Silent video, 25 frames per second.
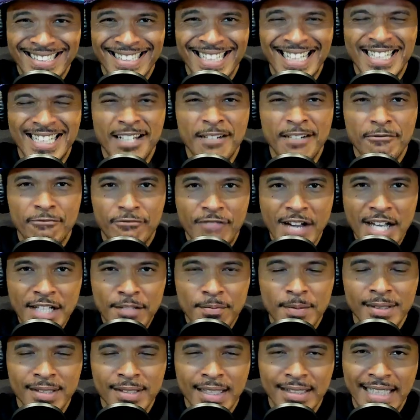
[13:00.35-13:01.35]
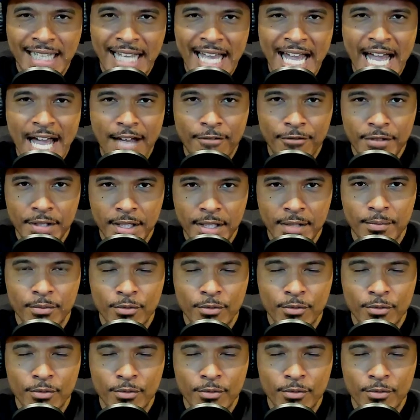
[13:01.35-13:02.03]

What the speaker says: investment that they have in him,